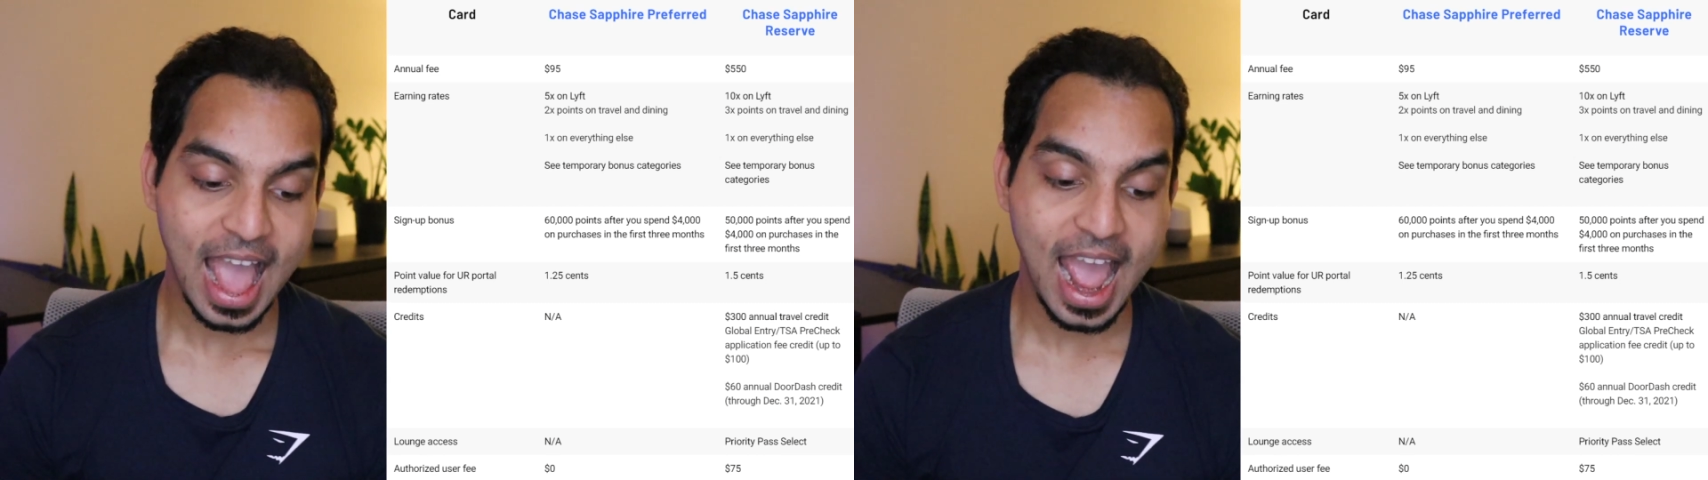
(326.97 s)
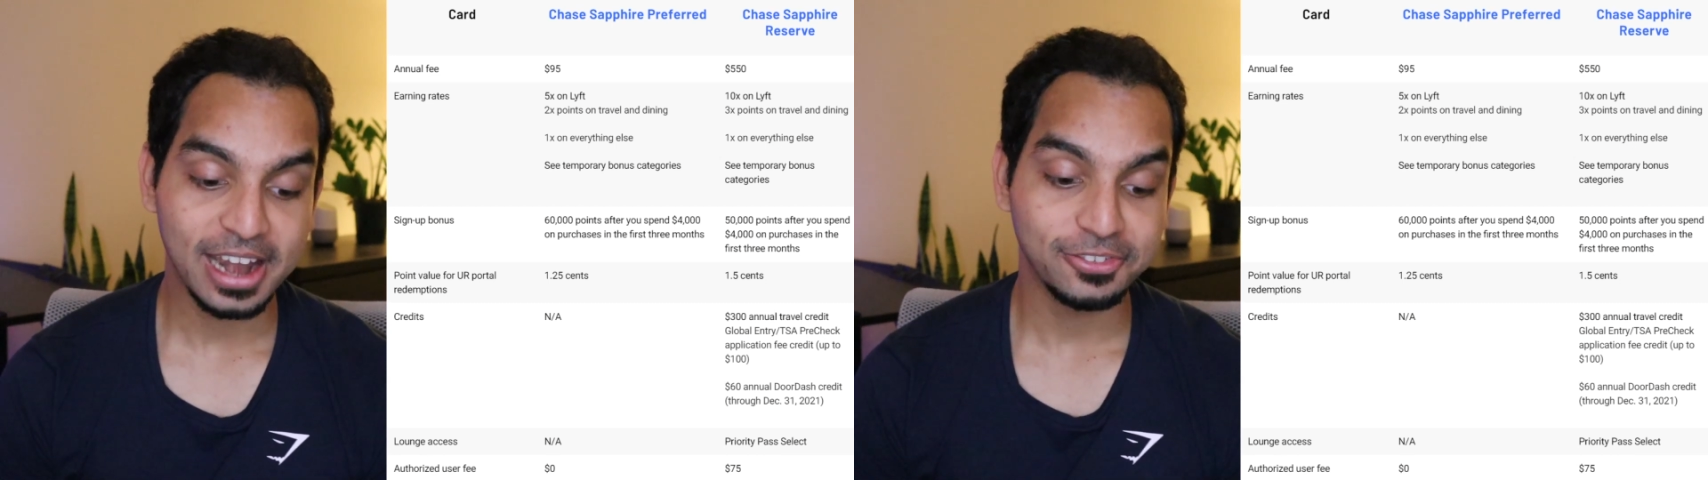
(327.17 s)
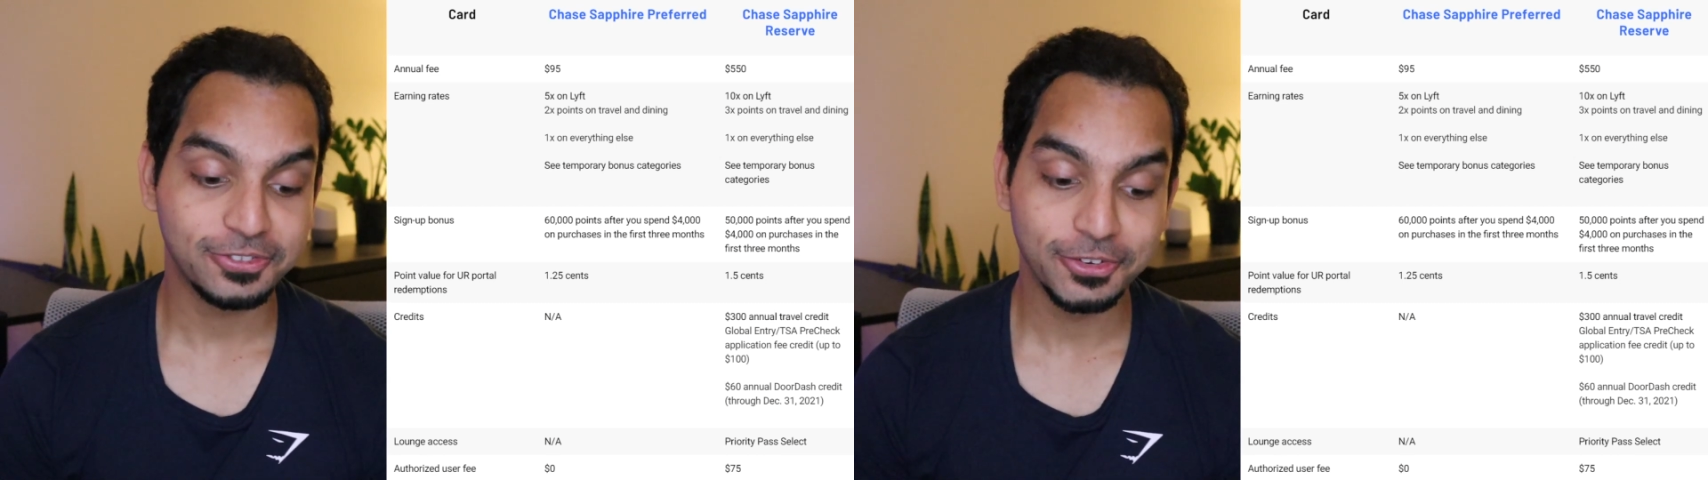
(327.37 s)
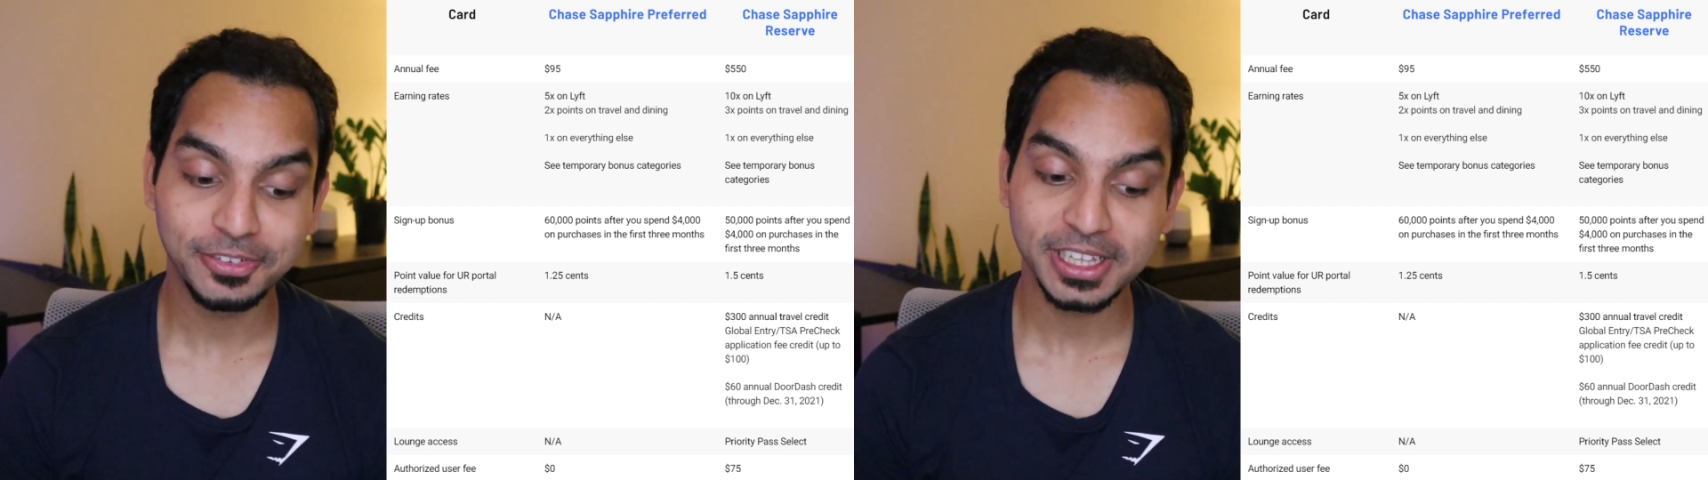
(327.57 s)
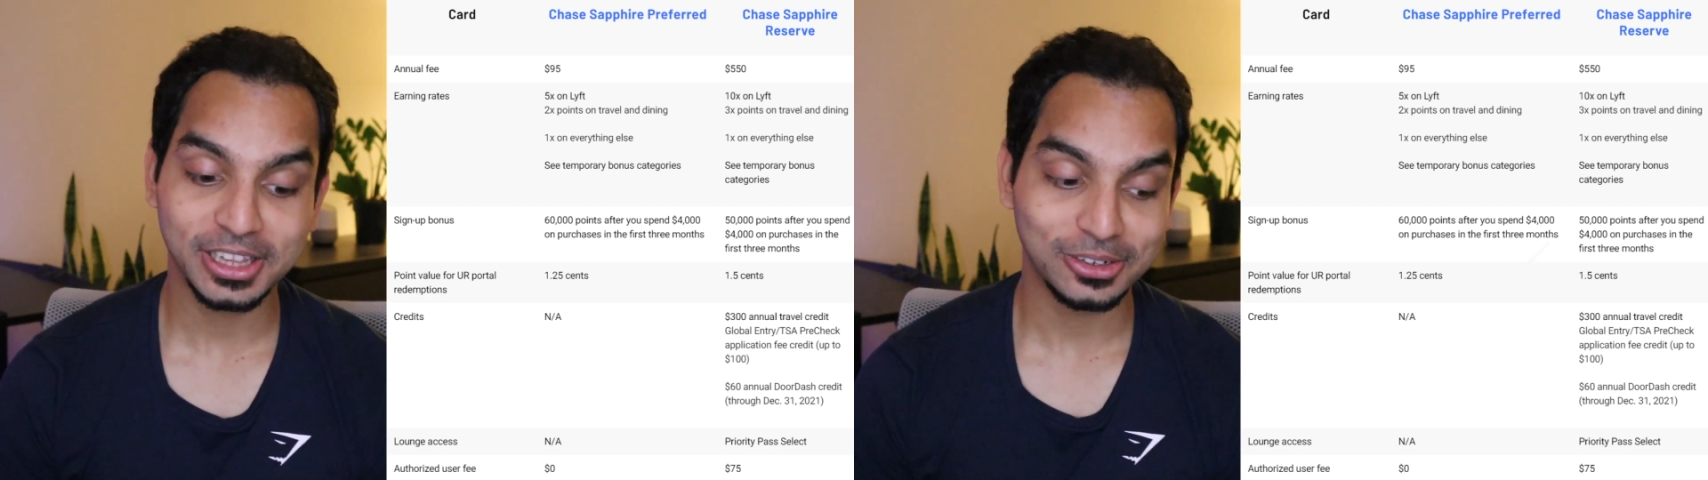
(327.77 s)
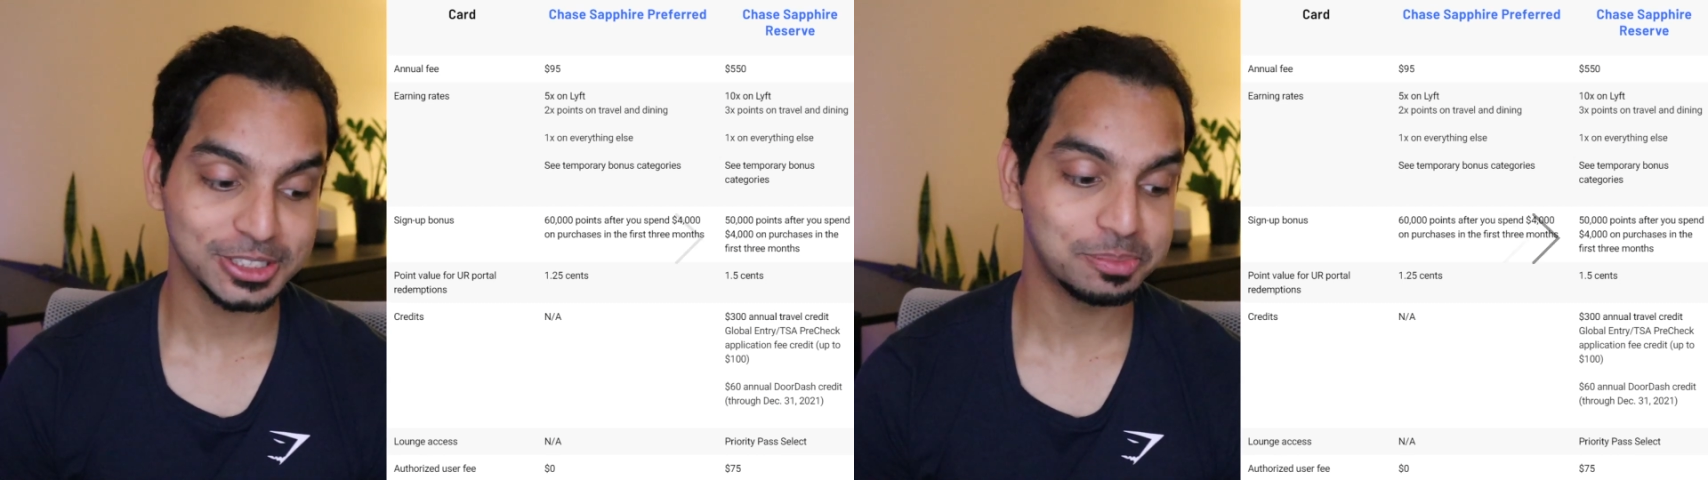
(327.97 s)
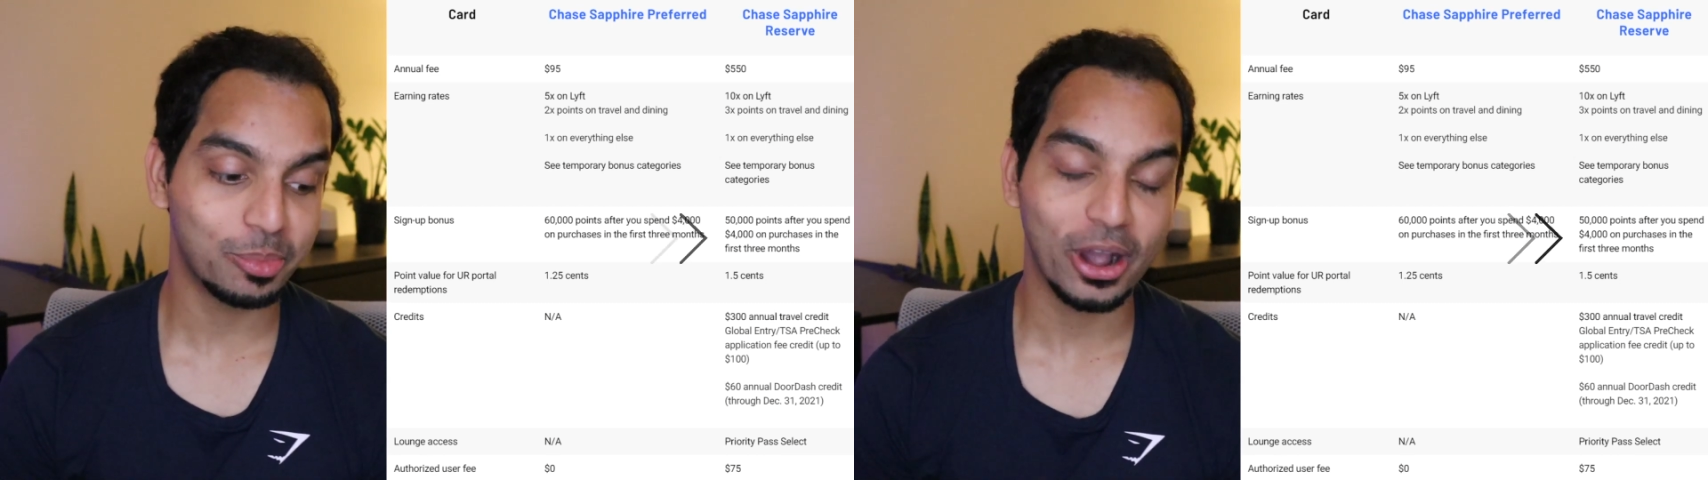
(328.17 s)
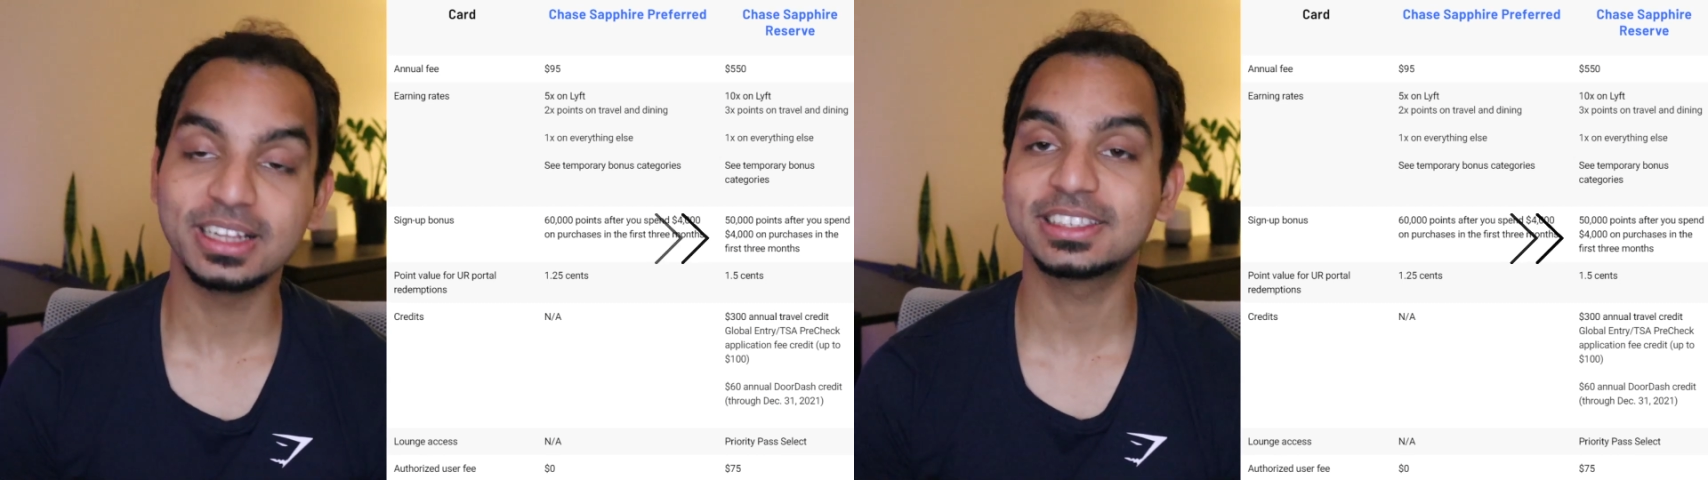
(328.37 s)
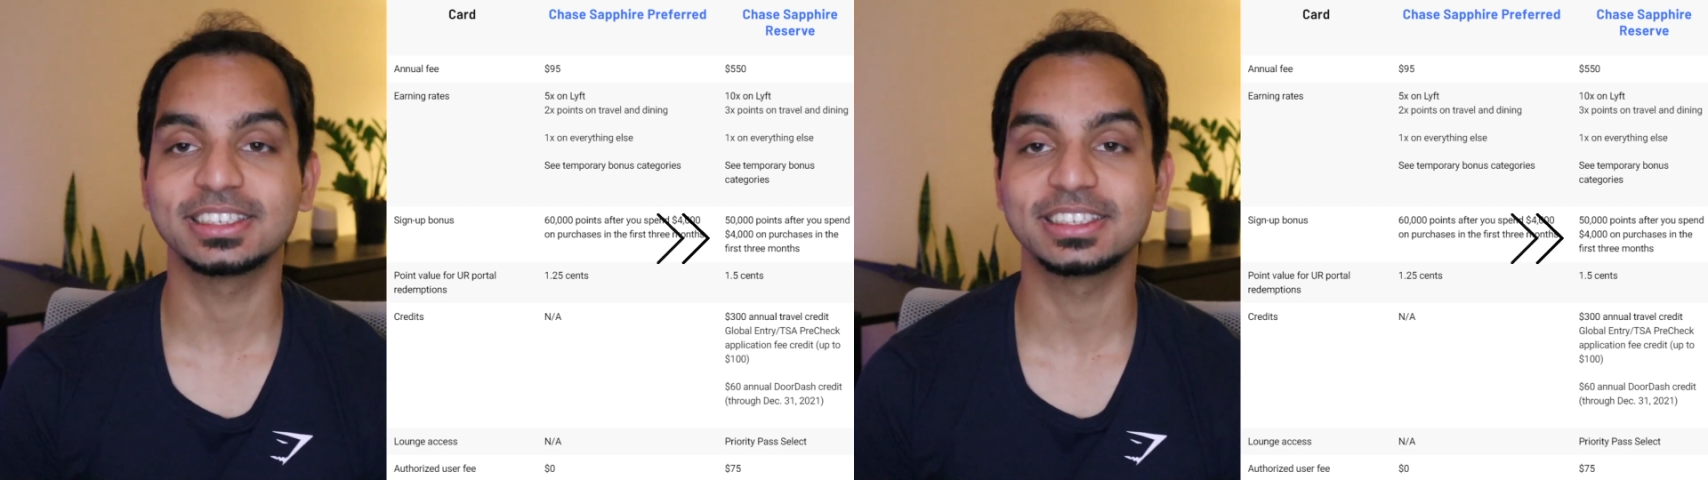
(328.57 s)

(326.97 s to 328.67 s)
and 50,000 points